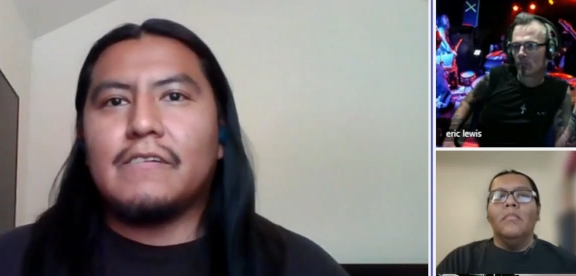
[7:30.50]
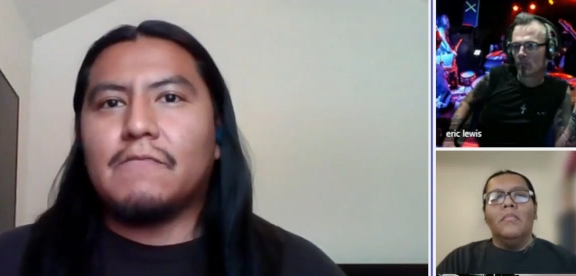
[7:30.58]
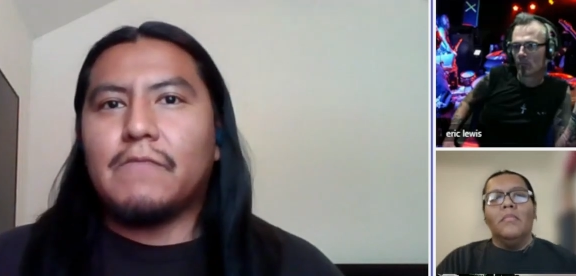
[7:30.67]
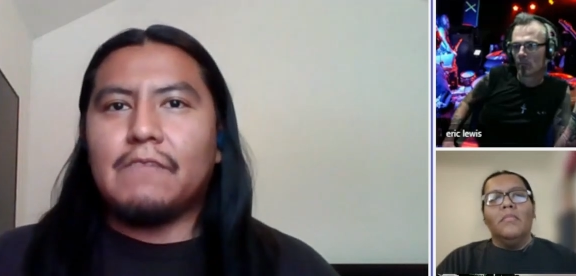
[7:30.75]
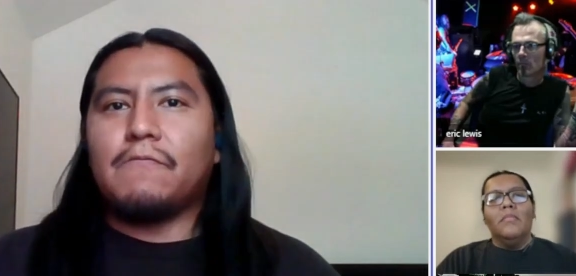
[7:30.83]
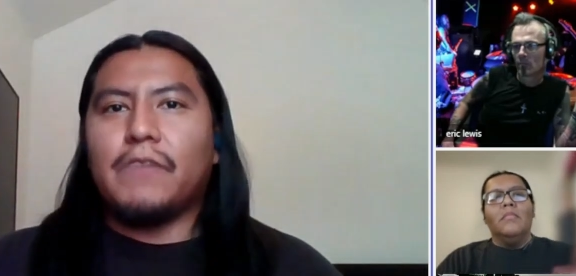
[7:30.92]
Speaker 1: You know,
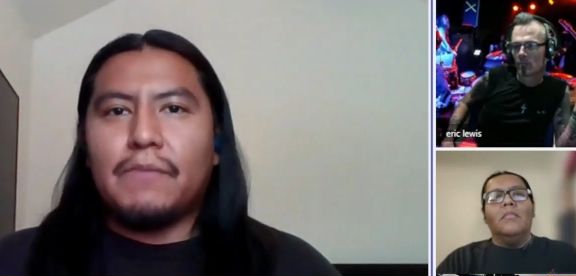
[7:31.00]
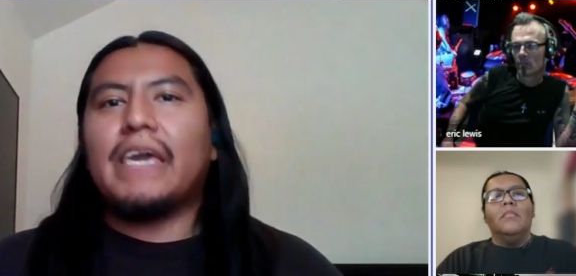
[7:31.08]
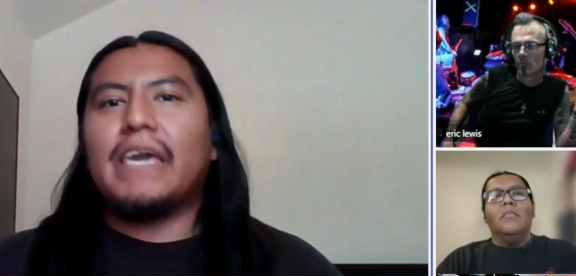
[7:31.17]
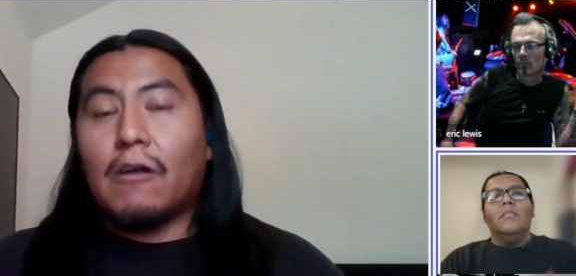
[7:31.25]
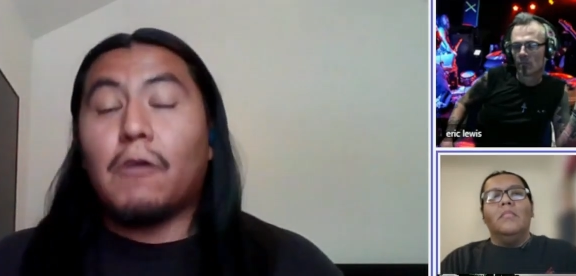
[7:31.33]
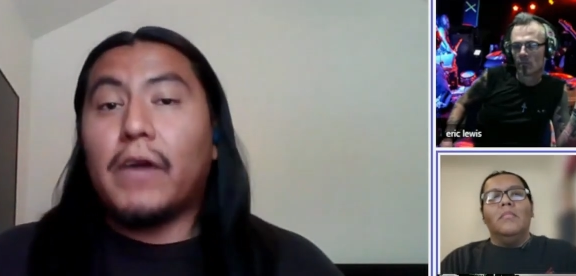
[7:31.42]
we we
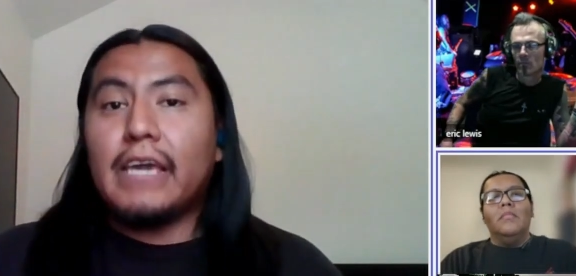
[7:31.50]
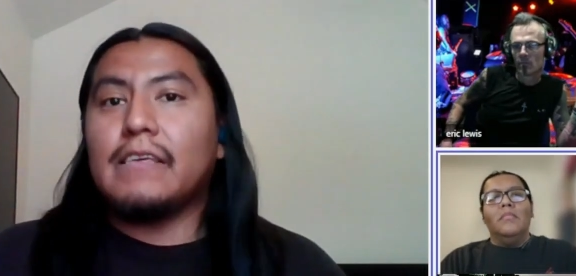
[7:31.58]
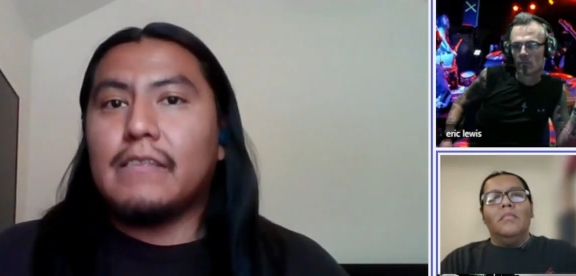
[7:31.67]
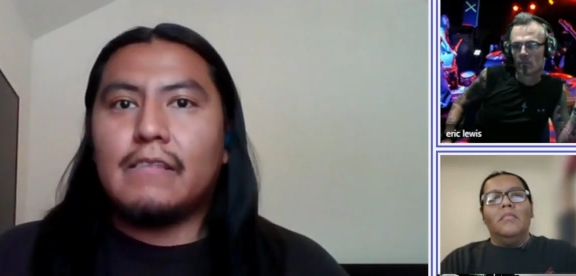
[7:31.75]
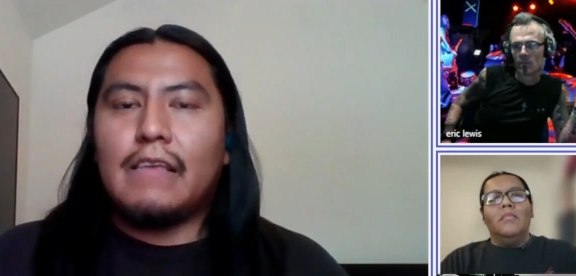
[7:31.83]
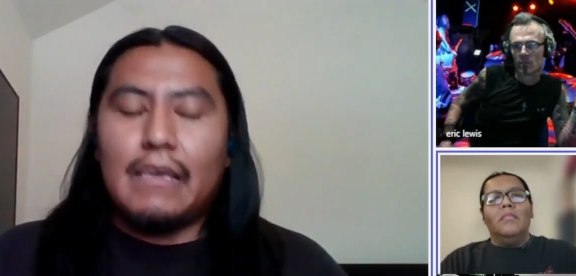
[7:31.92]
make our
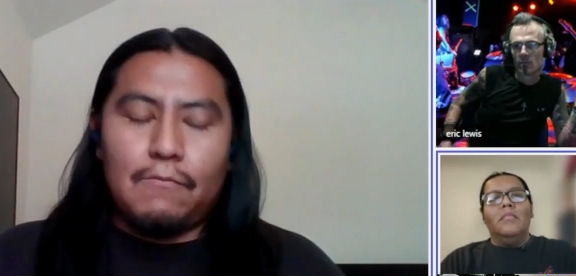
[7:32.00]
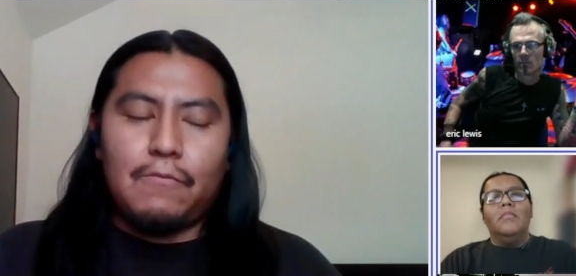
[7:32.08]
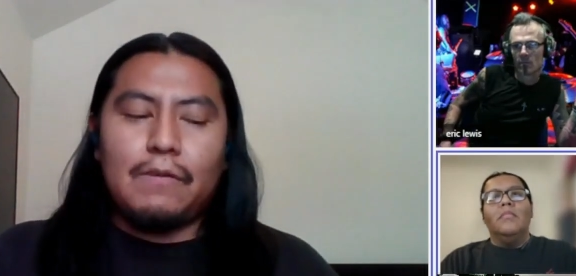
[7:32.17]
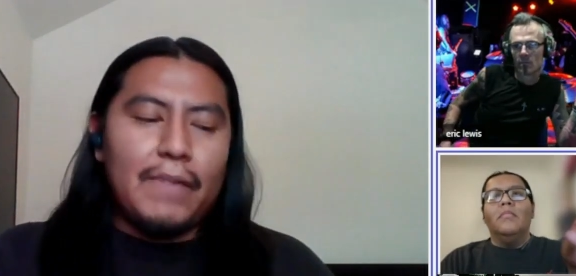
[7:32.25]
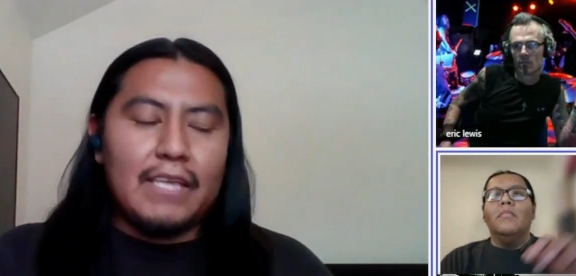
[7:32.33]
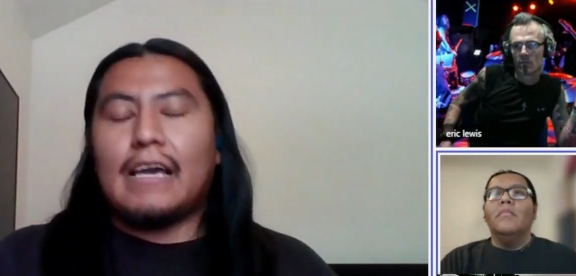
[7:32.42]
way and
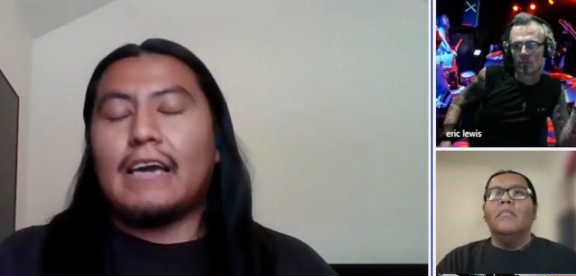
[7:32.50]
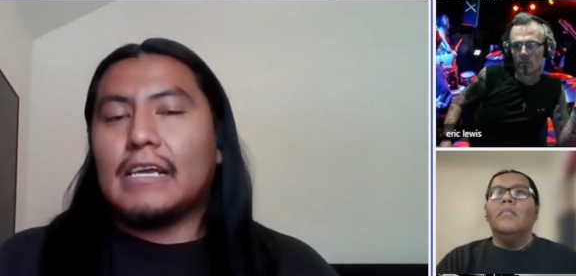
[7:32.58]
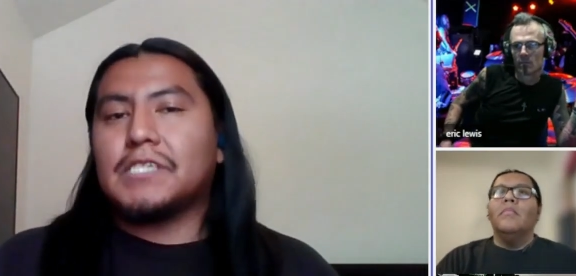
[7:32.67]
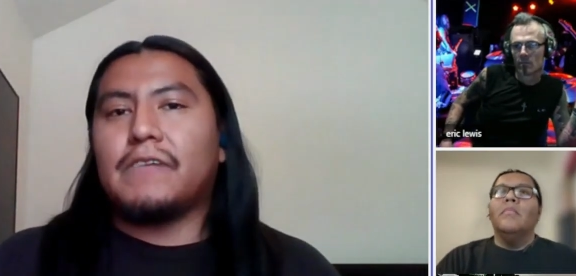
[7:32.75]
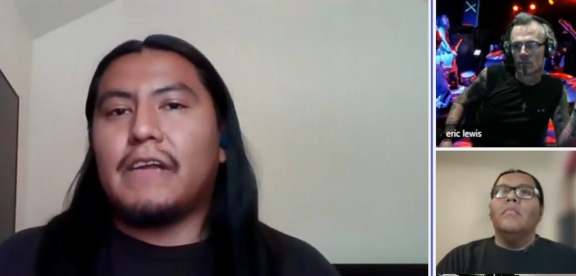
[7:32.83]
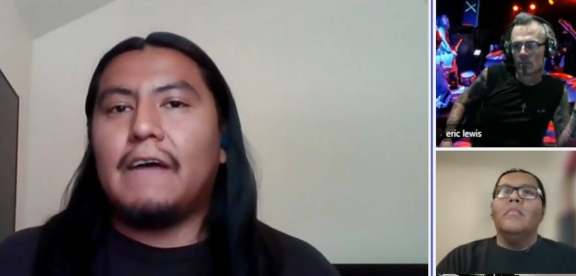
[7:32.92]
we make that
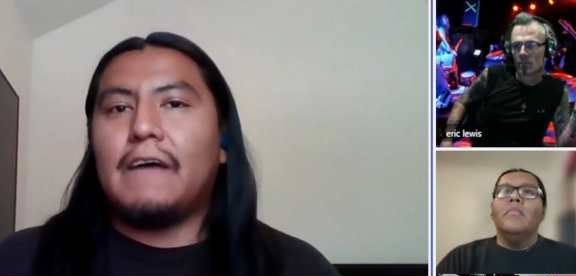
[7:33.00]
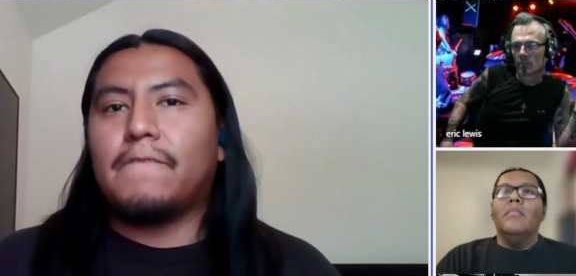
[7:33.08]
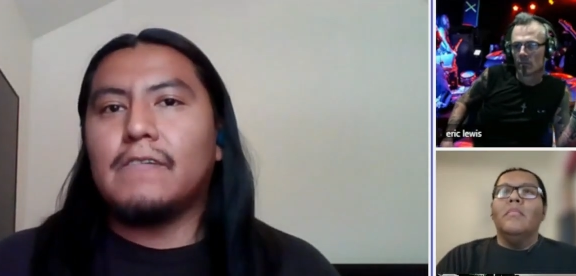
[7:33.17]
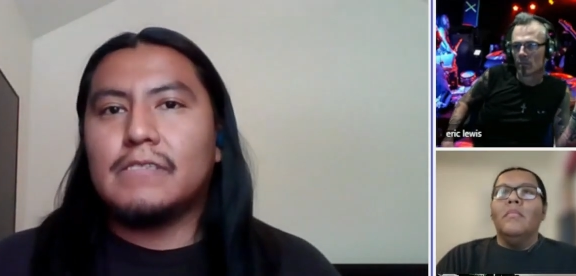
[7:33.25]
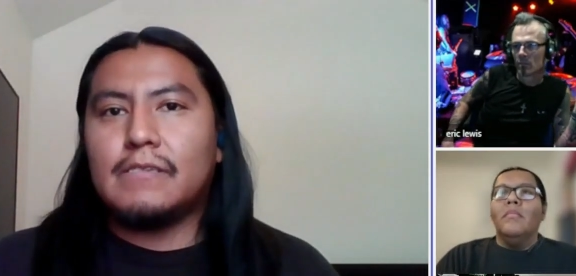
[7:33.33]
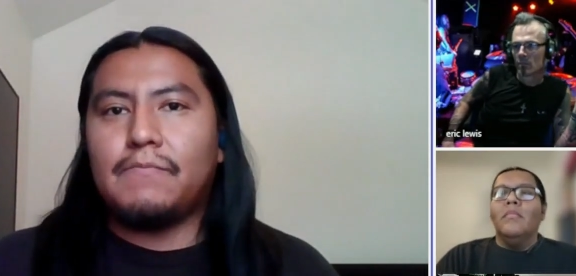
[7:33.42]
extra
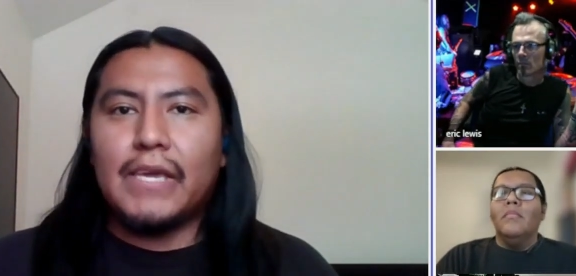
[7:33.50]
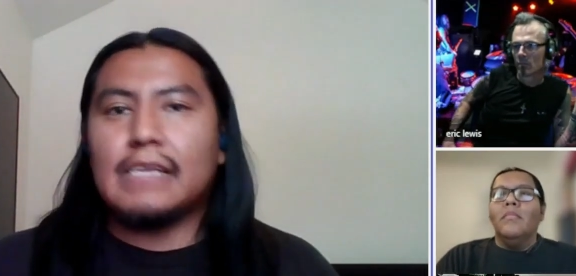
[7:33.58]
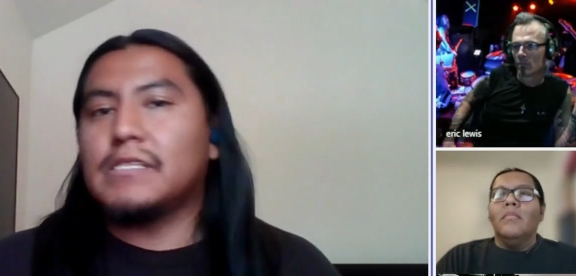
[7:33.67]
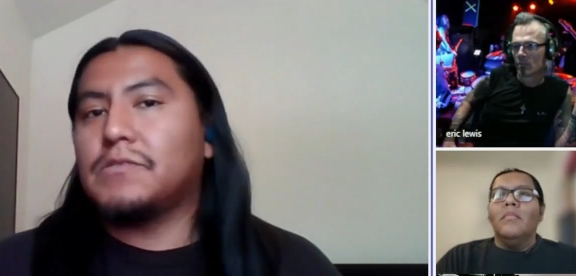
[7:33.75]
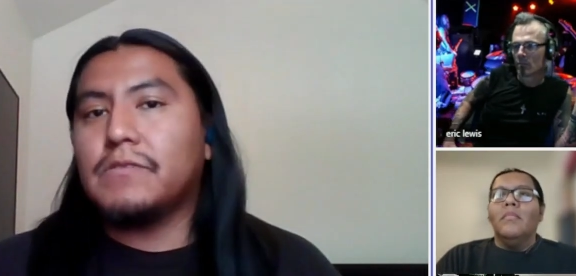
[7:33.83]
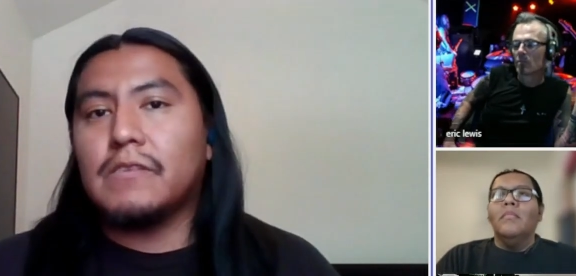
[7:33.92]
effort to
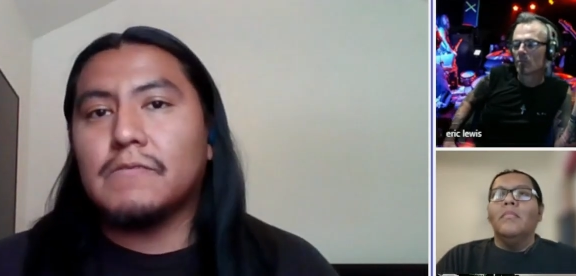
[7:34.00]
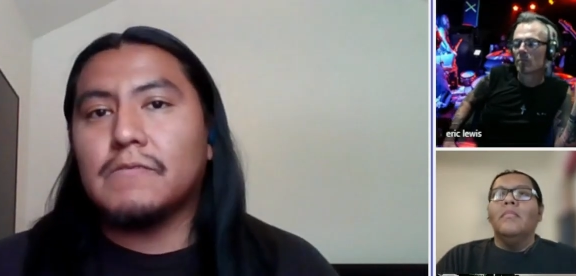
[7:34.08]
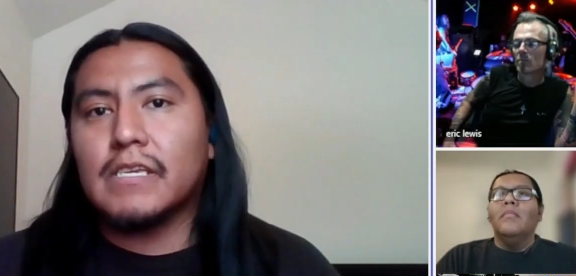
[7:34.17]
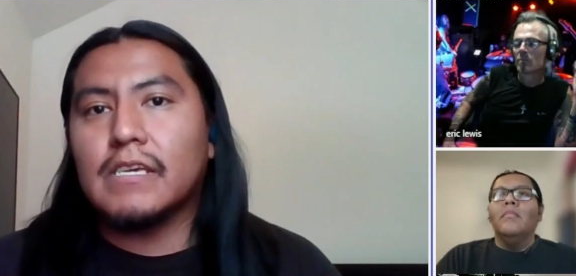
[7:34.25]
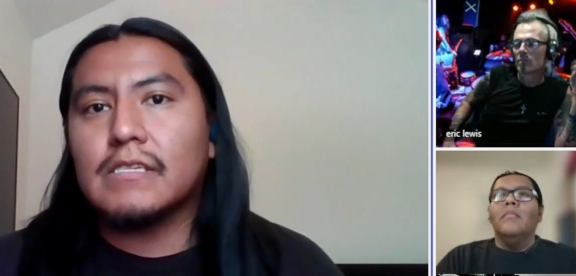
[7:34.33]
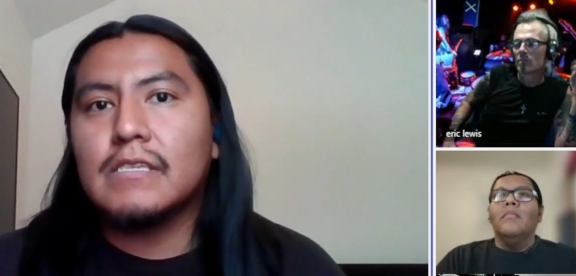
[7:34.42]
make it to those
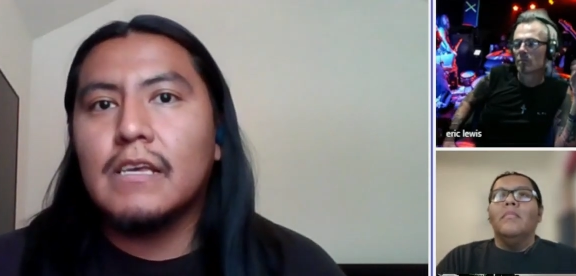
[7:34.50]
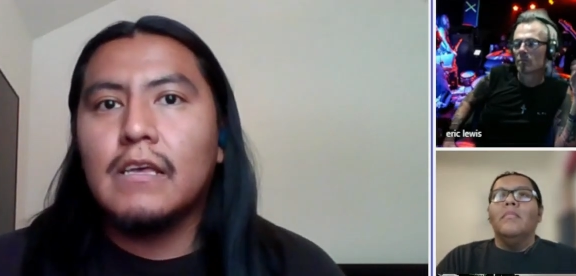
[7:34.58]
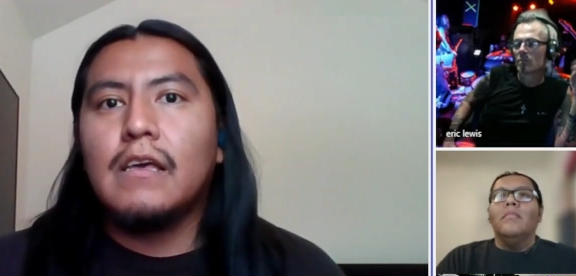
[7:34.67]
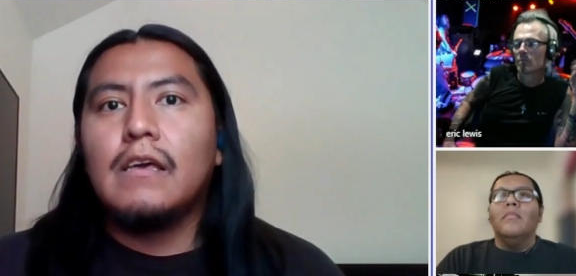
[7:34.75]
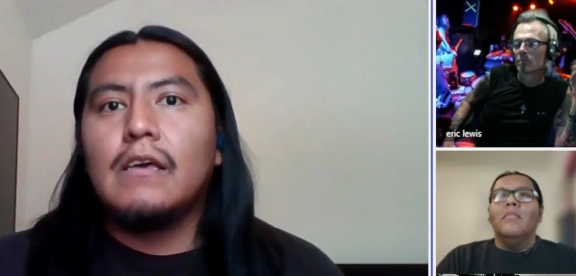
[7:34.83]
gigs.